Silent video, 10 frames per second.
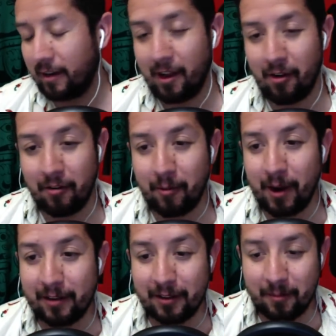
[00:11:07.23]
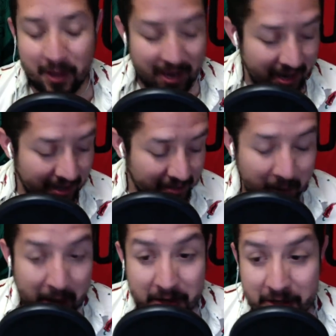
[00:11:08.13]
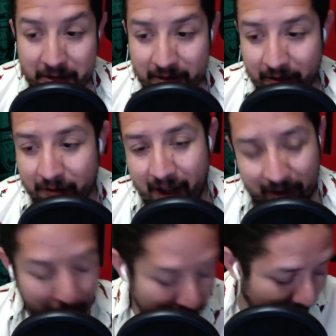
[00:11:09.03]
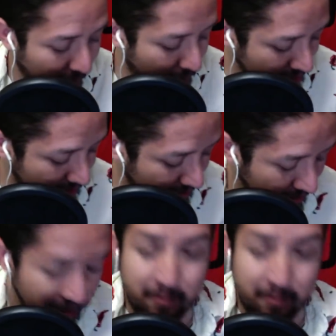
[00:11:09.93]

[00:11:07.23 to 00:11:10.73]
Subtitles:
Leon rant in the beginning in Spanish, if not, go back and watch it.